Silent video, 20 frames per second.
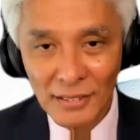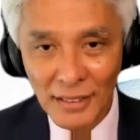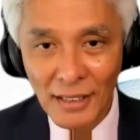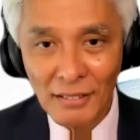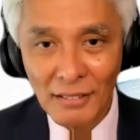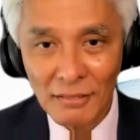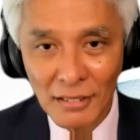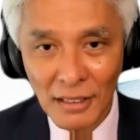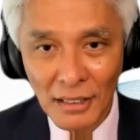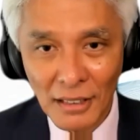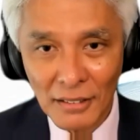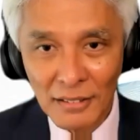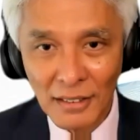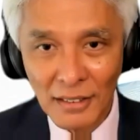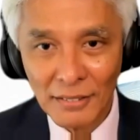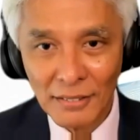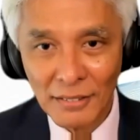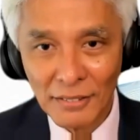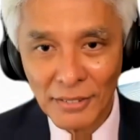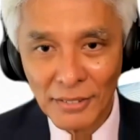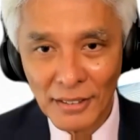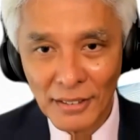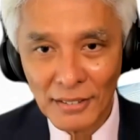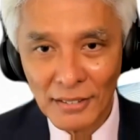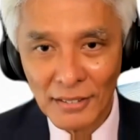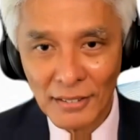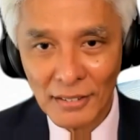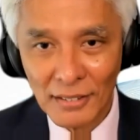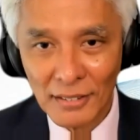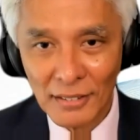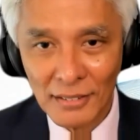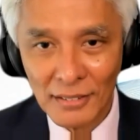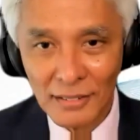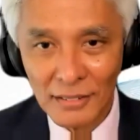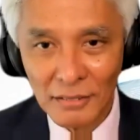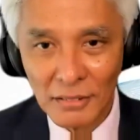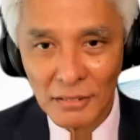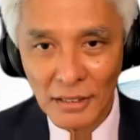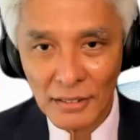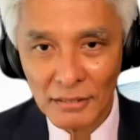now? And if
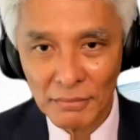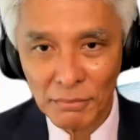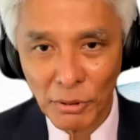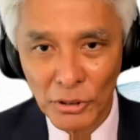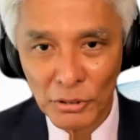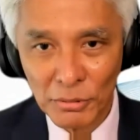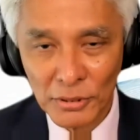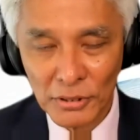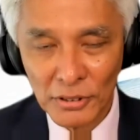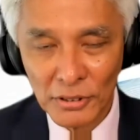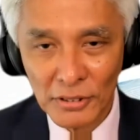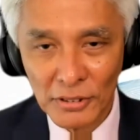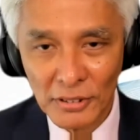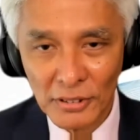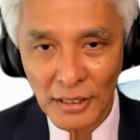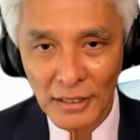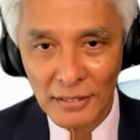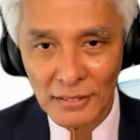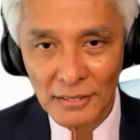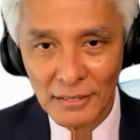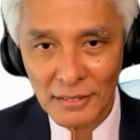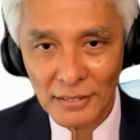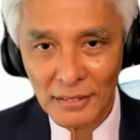it's possible to do that?